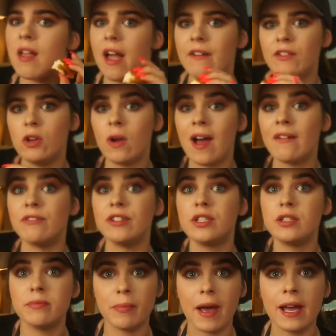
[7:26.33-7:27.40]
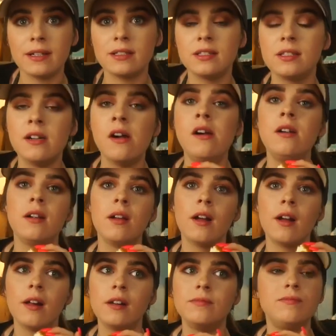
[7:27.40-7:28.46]
If you don't have respect,
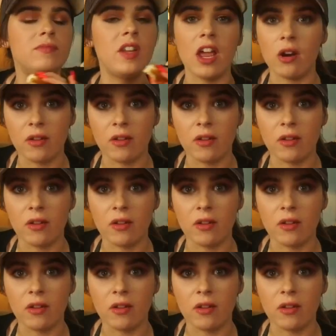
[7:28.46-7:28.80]
they